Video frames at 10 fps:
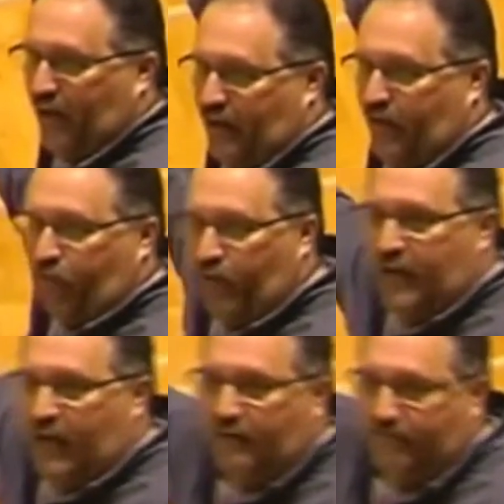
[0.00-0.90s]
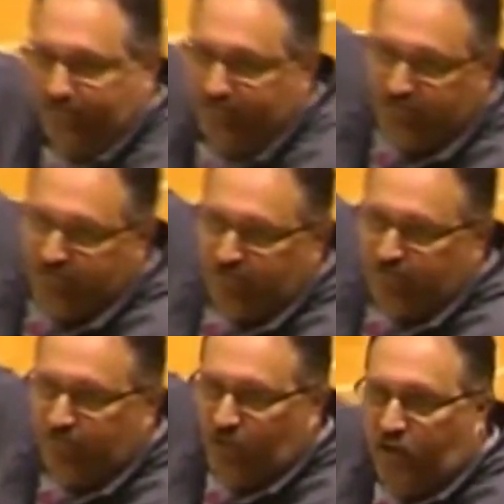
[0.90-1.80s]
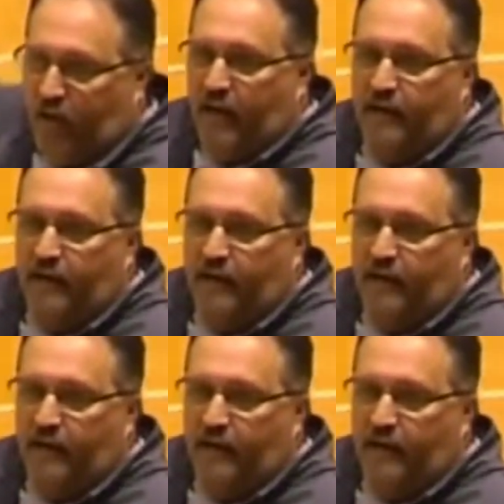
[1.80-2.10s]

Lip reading: if we can. Okay?